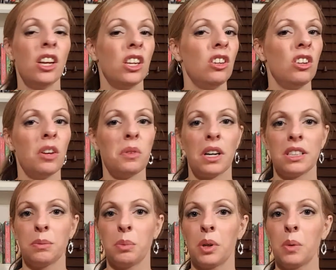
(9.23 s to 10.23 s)
You know
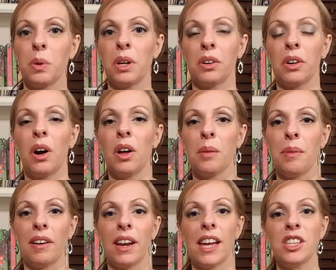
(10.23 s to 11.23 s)
Usborne, we are all
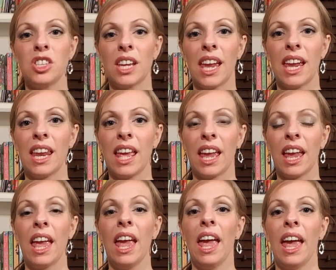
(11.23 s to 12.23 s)
about educating
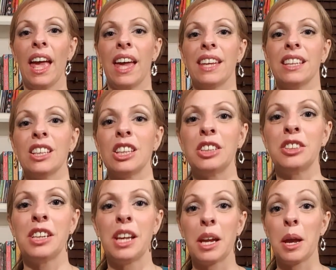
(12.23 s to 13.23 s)
and
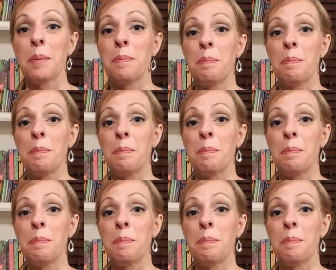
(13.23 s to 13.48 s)
learning,